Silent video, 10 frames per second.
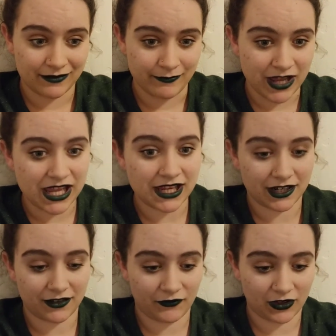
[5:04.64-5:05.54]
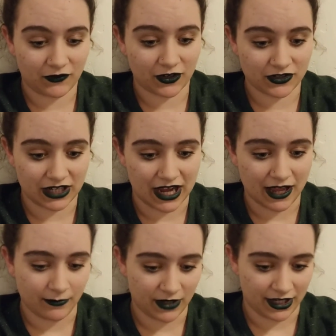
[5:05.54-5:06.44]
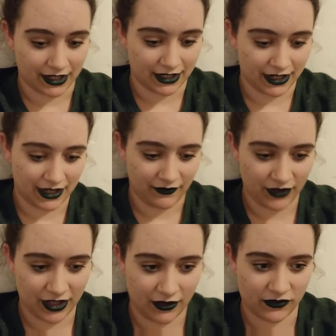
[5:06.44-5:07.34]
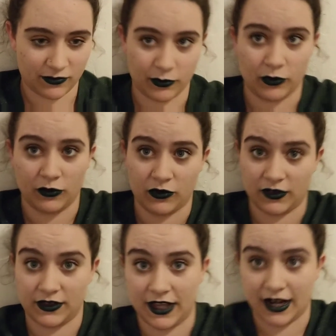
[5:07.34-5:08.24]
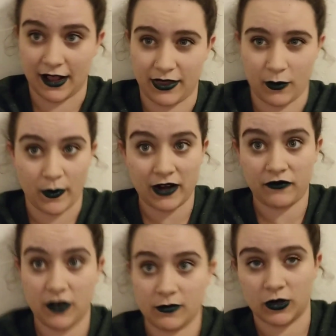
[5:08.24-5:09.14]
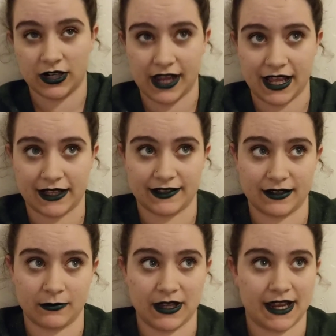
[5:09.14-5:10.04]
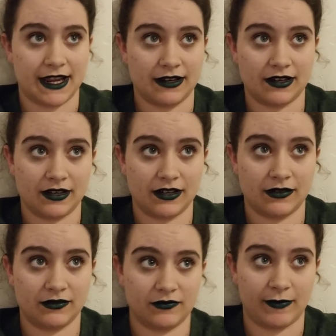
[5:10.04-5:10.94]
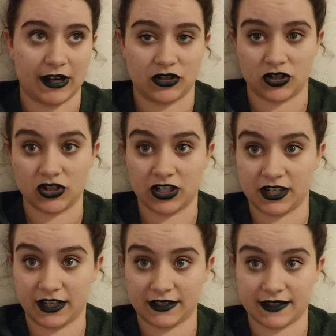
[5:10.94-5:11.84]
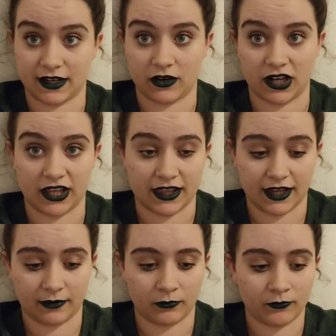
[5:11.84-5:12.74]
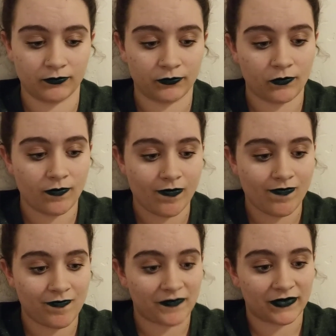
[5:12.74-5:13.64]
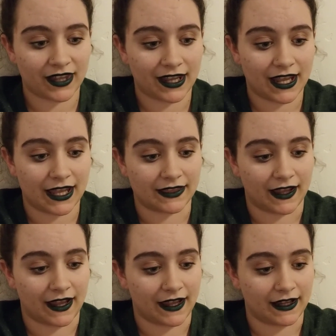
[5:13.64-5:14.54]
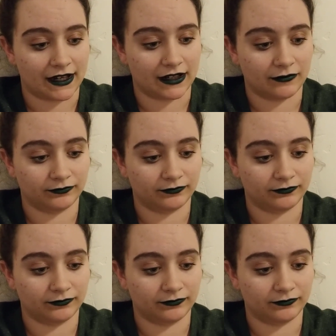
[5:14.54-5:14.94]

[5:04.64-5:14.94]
meet for the first time and everything goes smooth, and then they wait a few more days to meet to make sure she didn't get sick or anything. And then